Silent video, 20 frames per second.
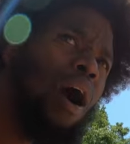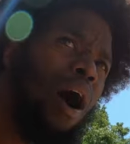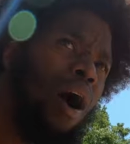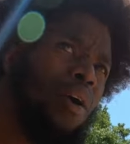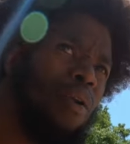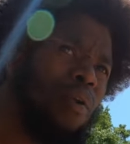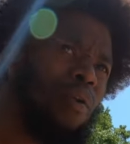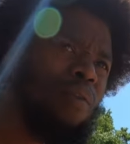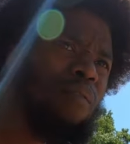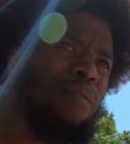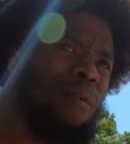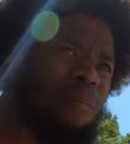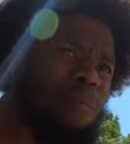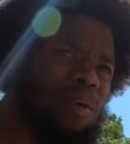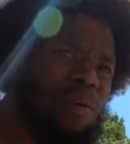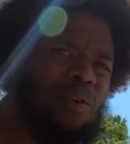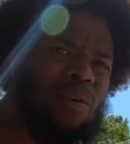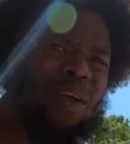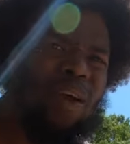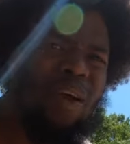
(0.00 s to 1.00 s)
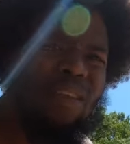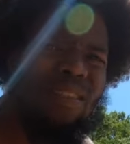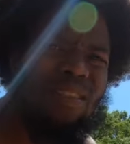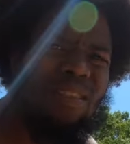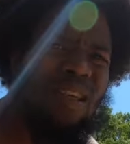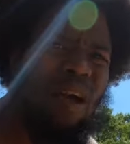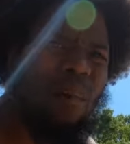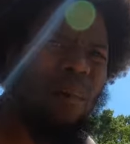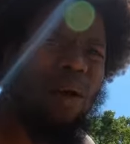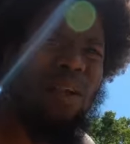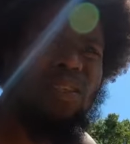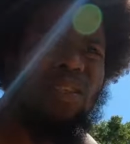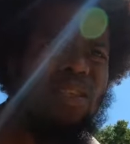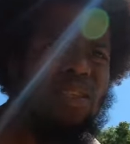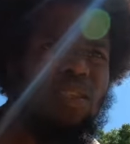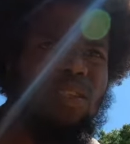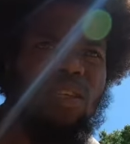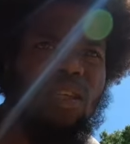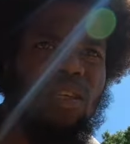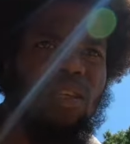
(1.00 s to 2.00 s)
I don't know if I'm gonna do that. I might
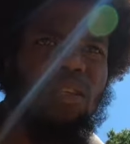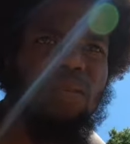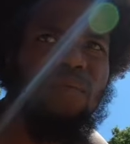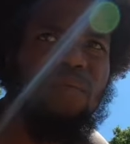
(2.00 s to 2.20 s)
just eat